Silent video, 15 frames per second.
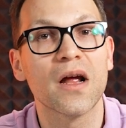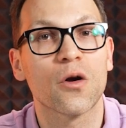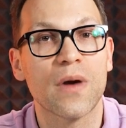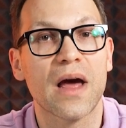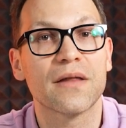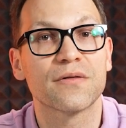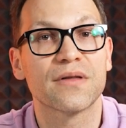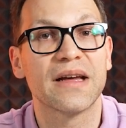
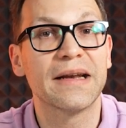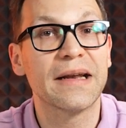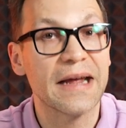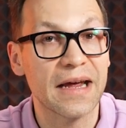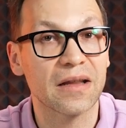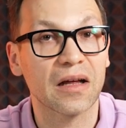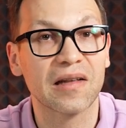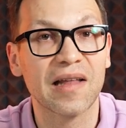rather than
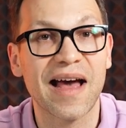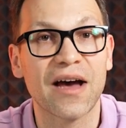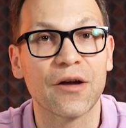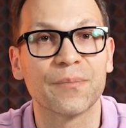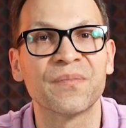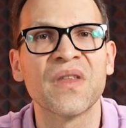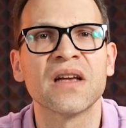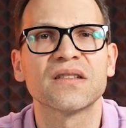in the
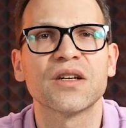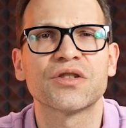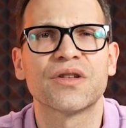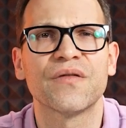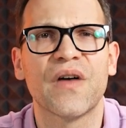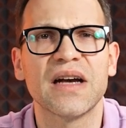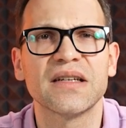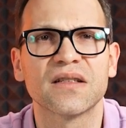cloud. Such
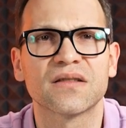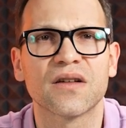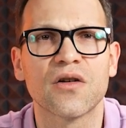devices